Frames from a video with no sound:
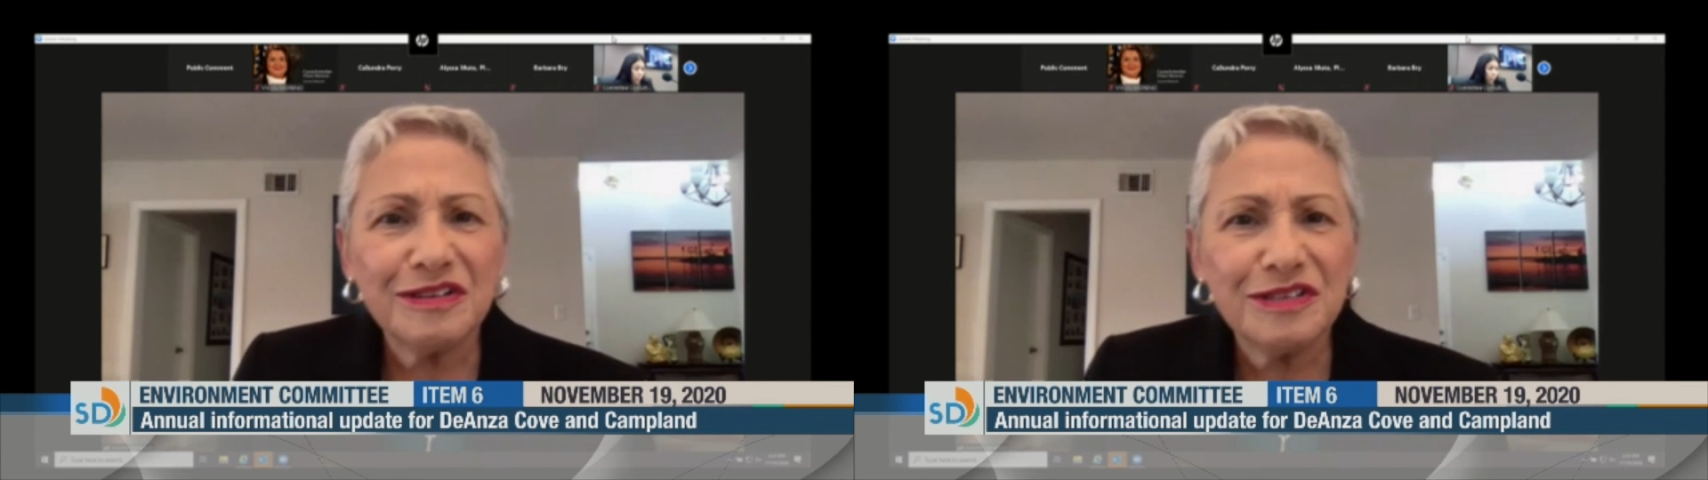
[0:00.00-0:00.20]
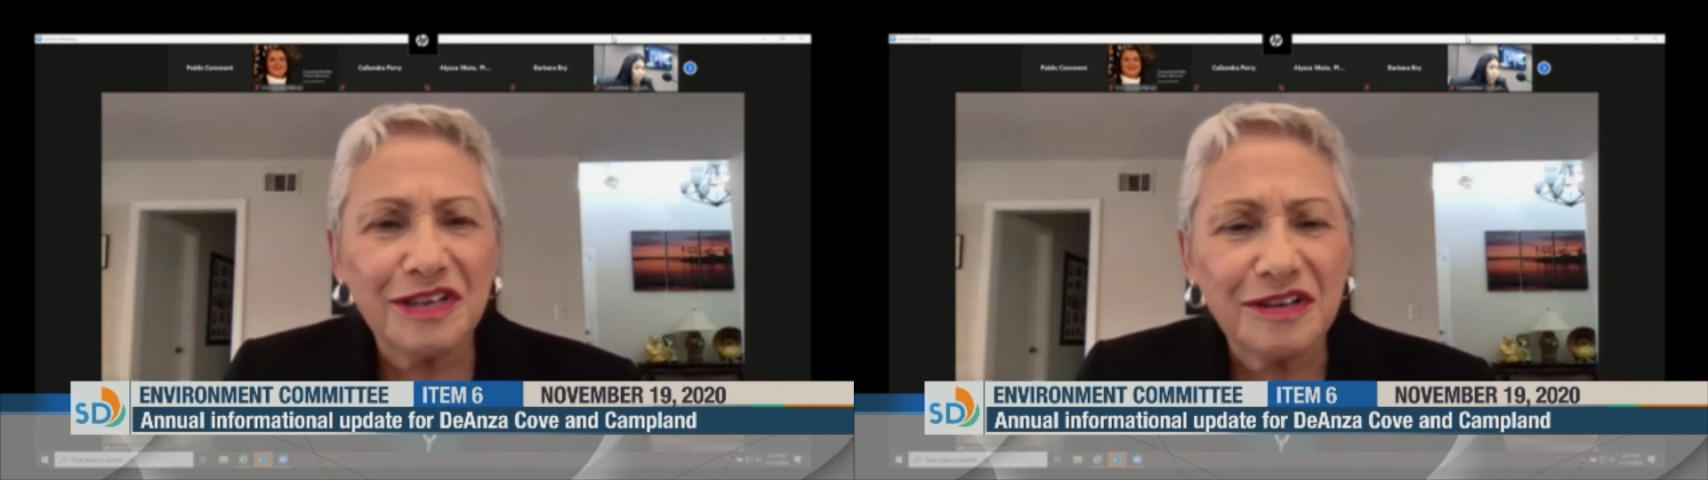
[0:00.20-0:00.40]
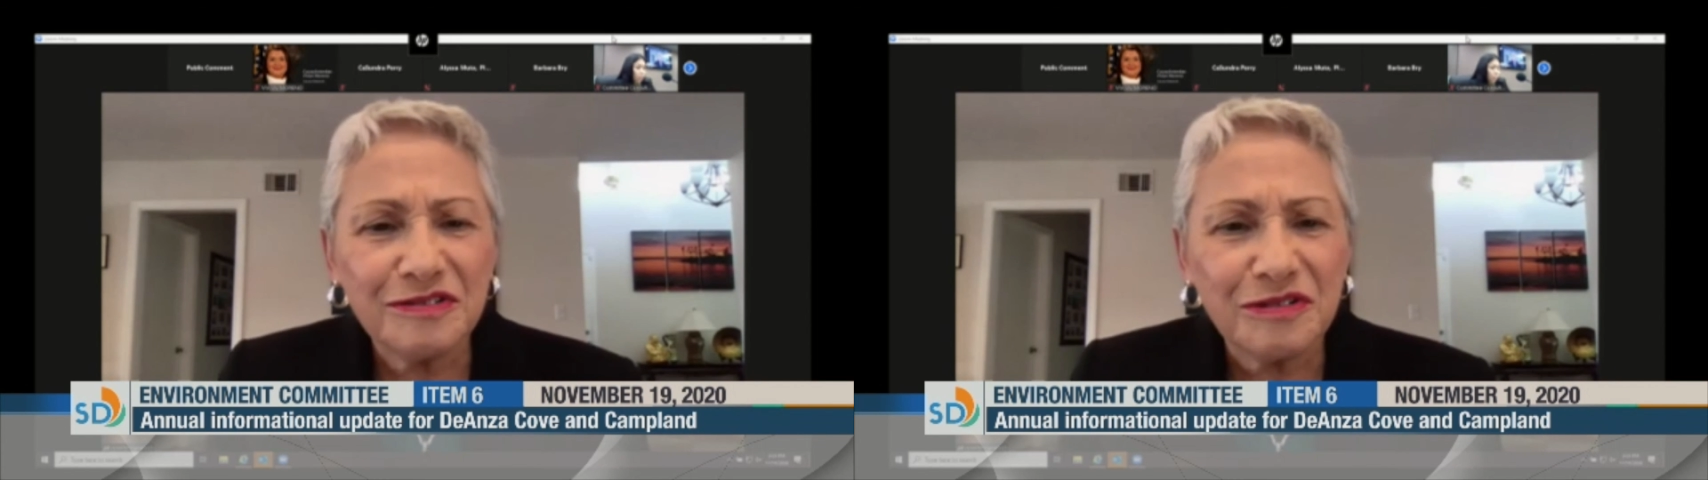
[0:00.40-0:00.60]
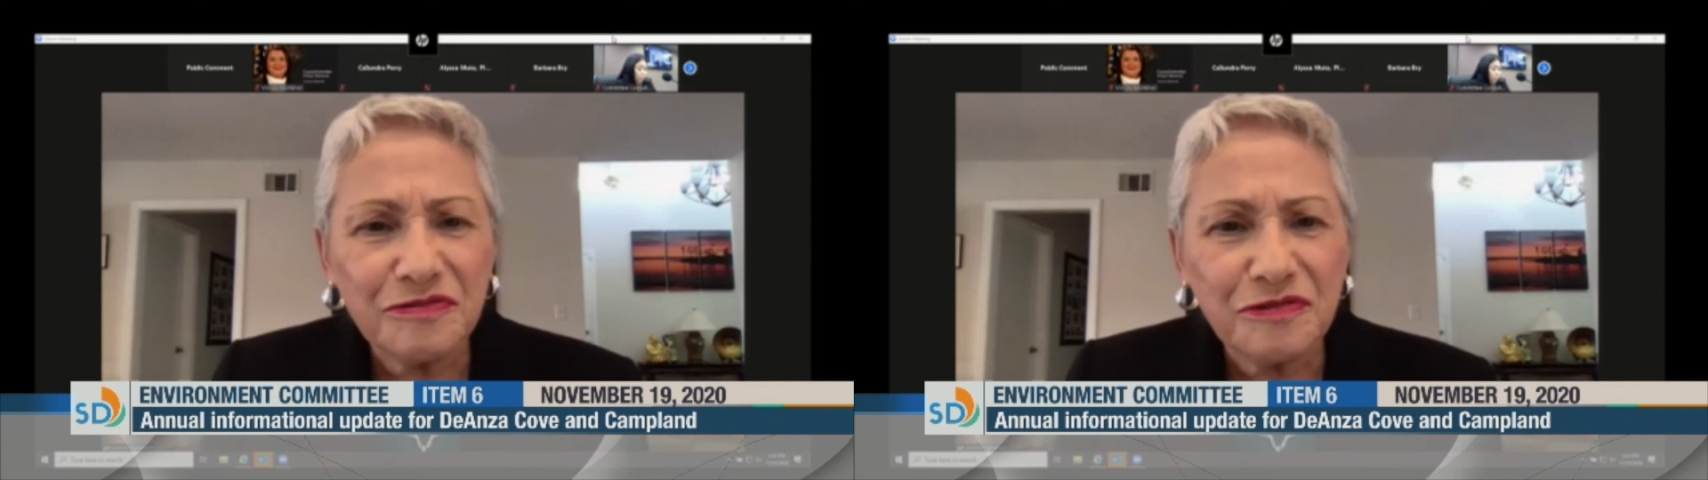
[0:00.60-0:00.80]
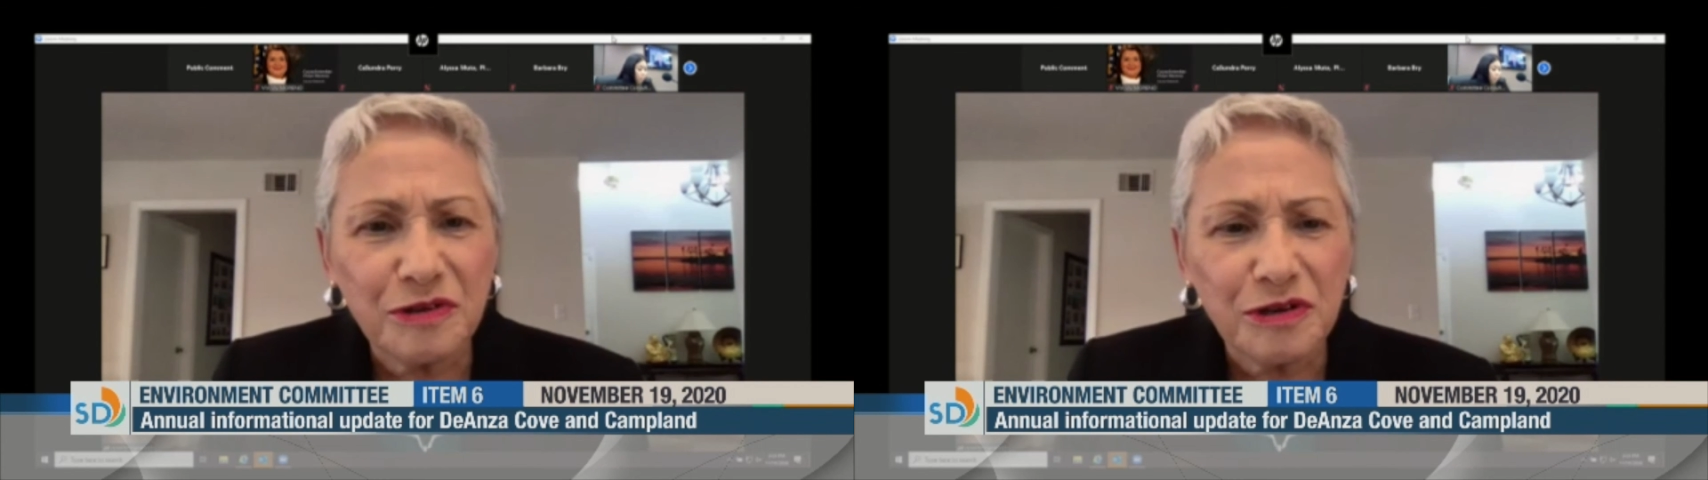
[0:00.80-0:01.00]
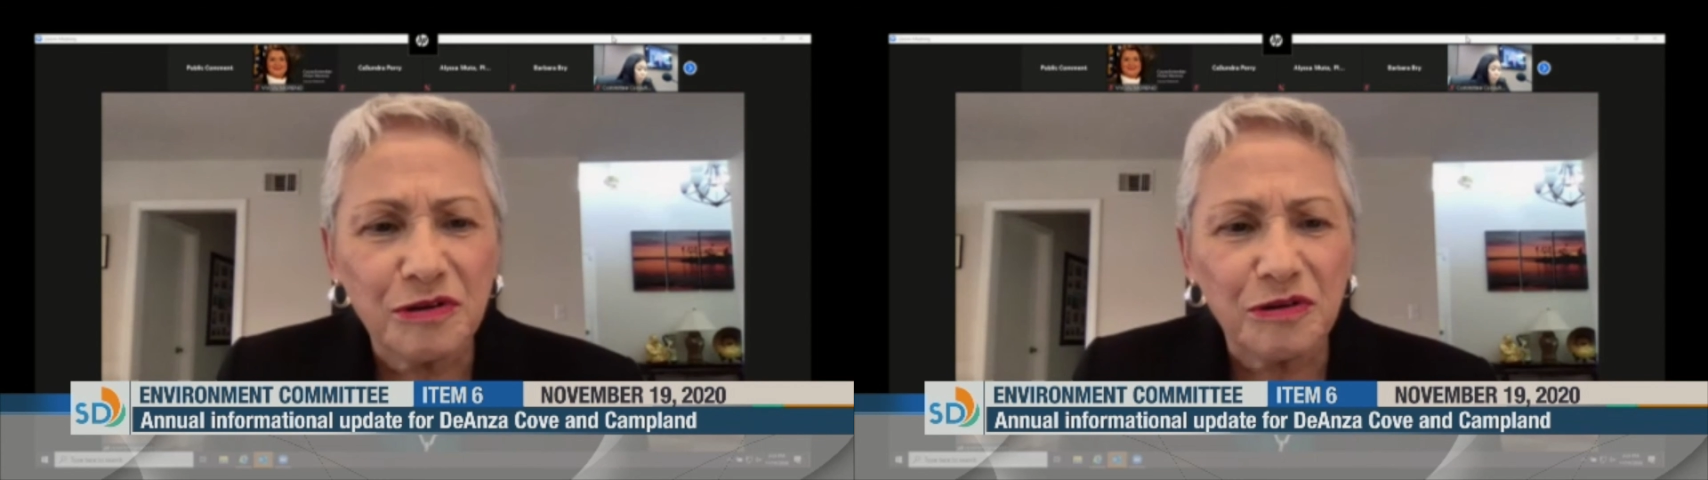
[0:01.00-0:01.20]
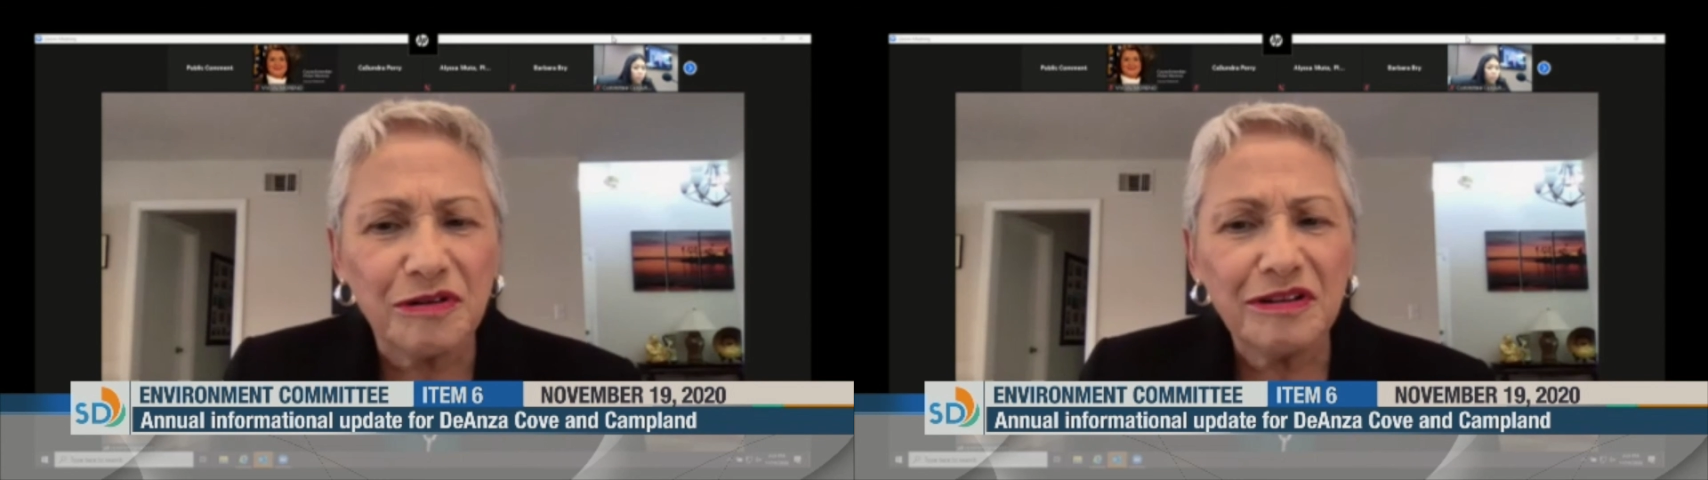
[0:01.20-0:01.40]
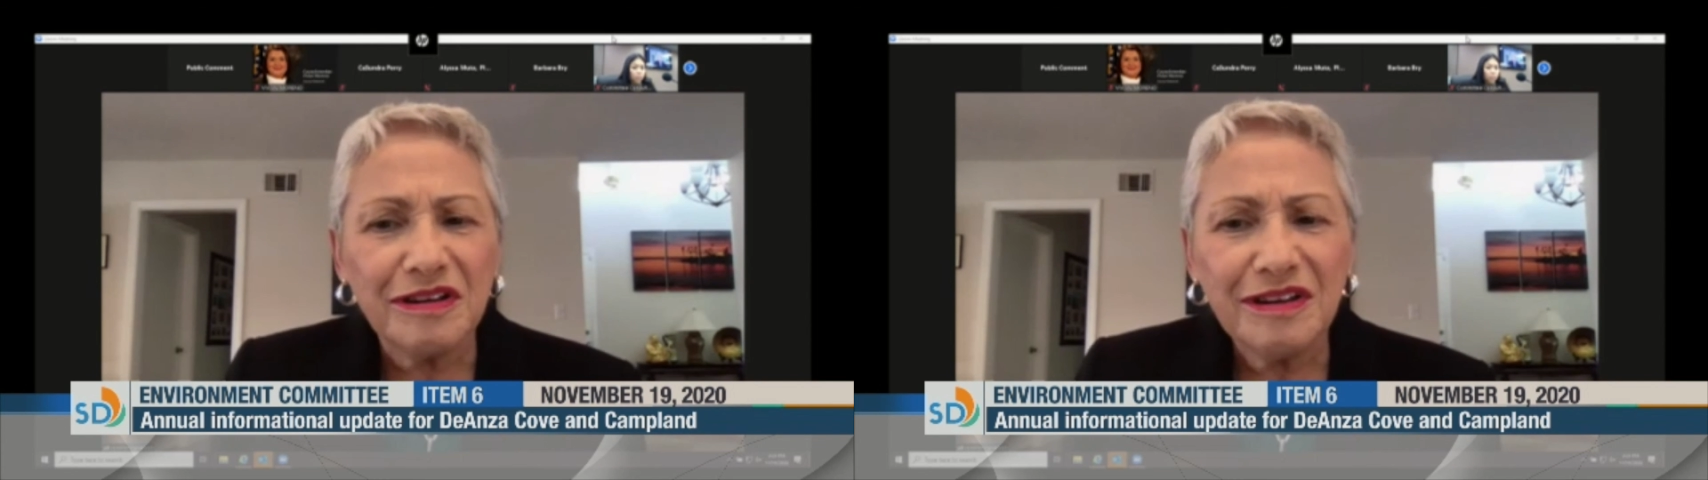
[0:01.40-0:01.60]
Cassandra,
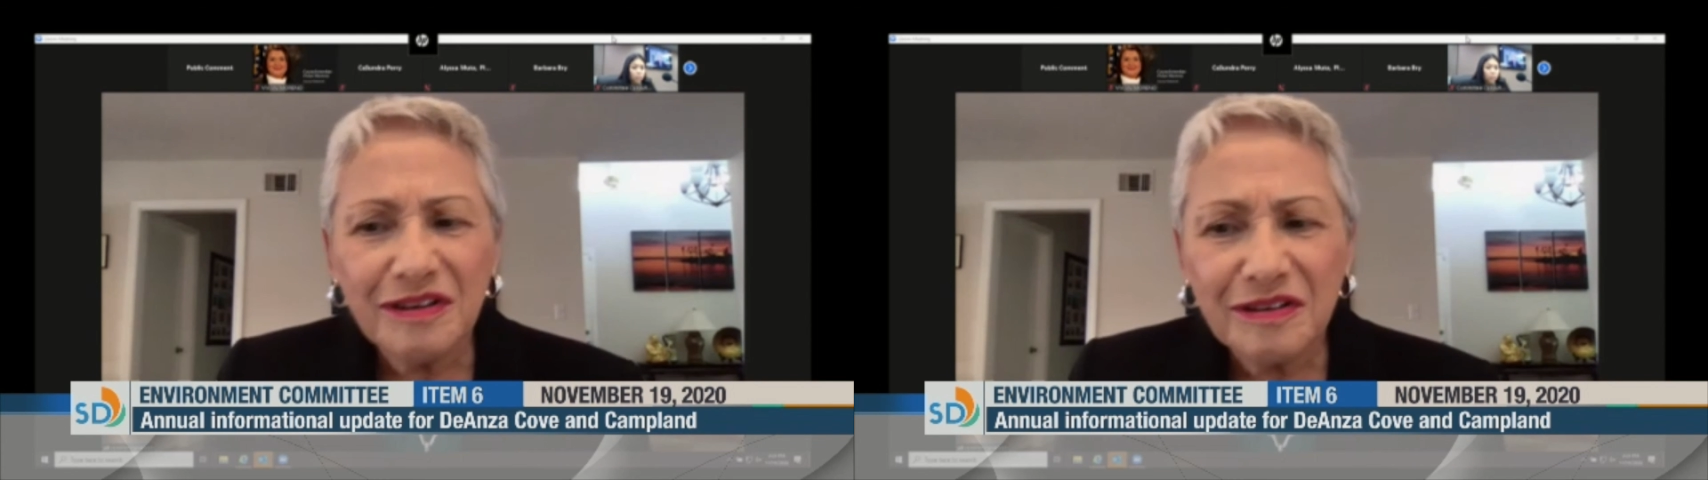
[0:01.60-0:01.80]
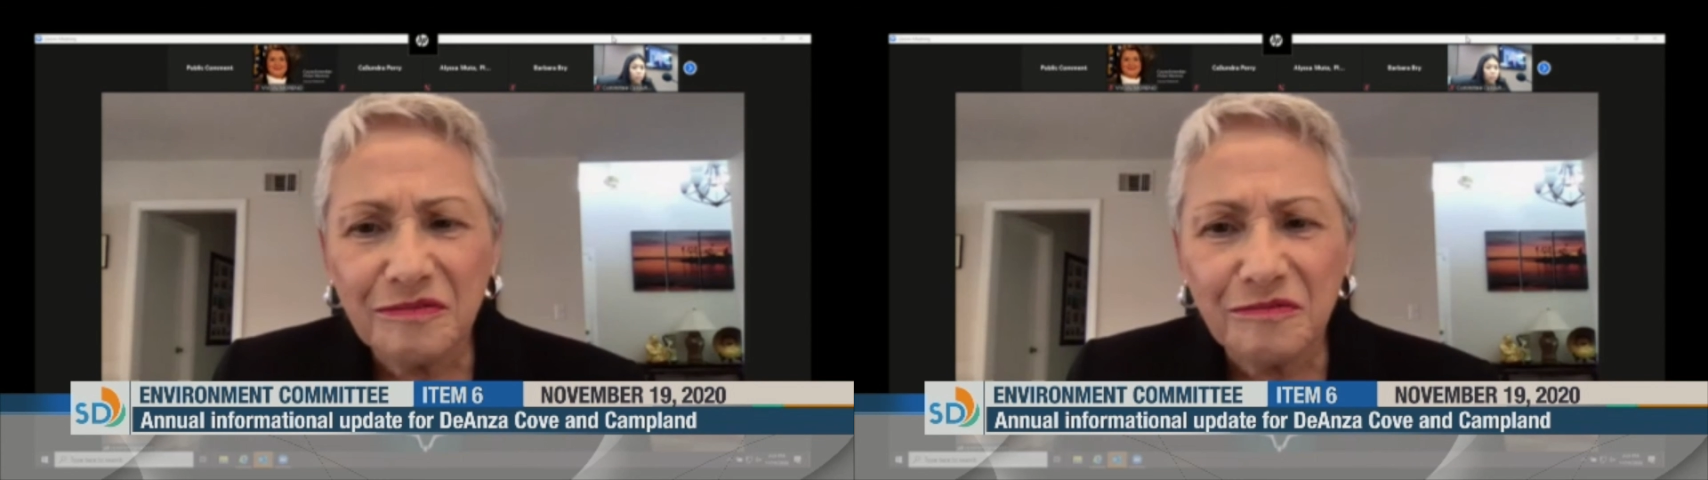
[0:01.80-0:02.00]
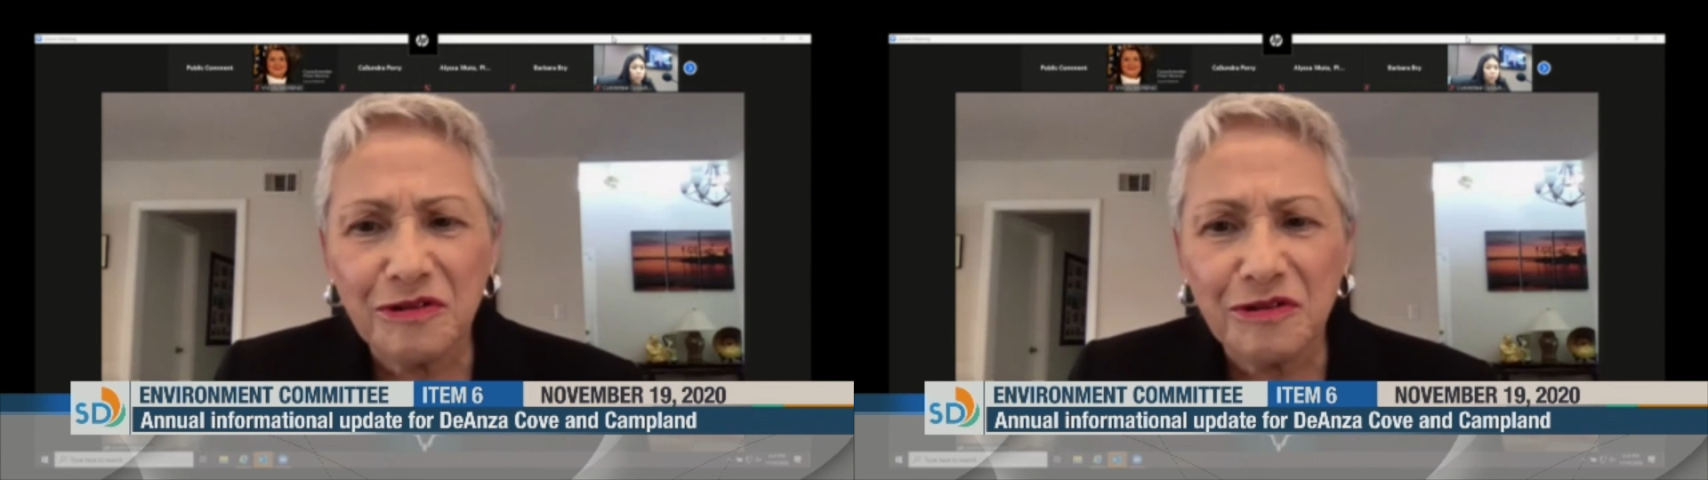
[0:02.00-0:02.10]
for your